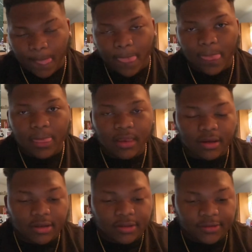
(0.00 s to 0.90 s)

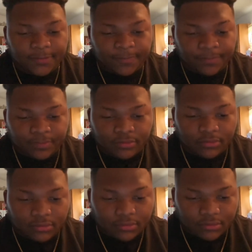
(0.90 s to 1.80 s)

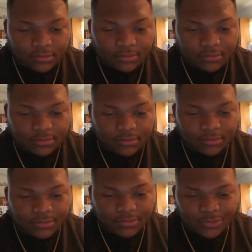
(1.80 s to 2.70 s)

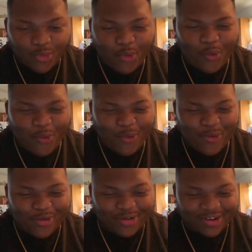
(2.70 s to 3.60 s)

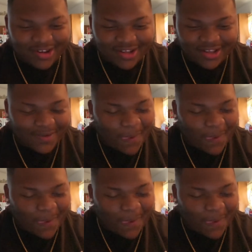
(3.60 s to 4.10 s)
Nobody speaks.